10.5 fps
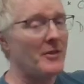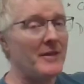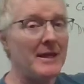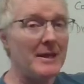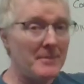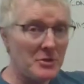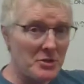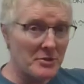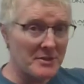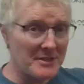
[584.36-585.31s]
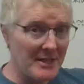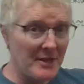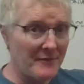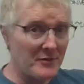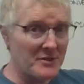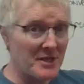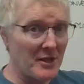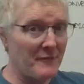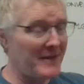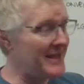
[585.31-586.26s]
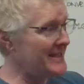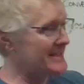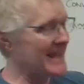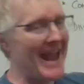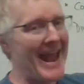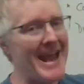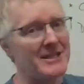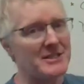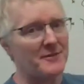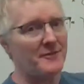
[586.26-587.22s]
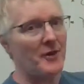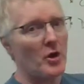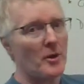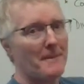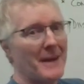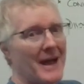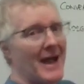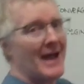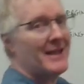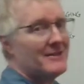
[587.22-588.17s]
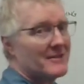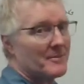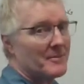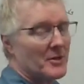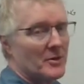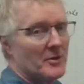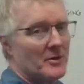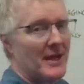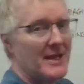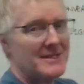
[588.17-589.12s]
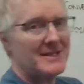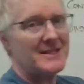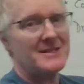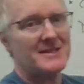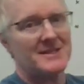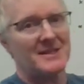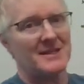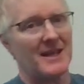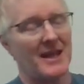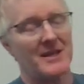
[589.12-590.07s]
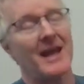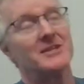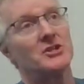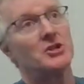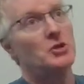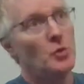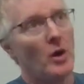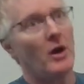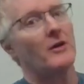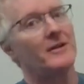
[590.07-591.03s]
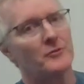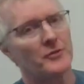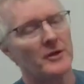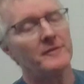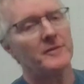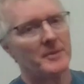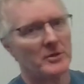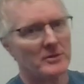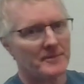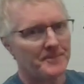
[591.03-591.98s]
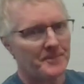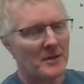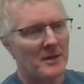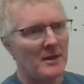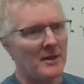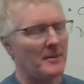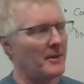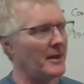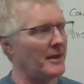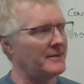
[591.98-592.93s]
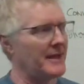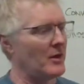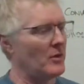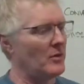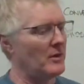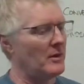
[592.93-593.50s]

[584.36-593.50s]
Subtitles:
The image you're seeing of yourself is as far behind the mirror as it is as you are in front of the mirror. Now,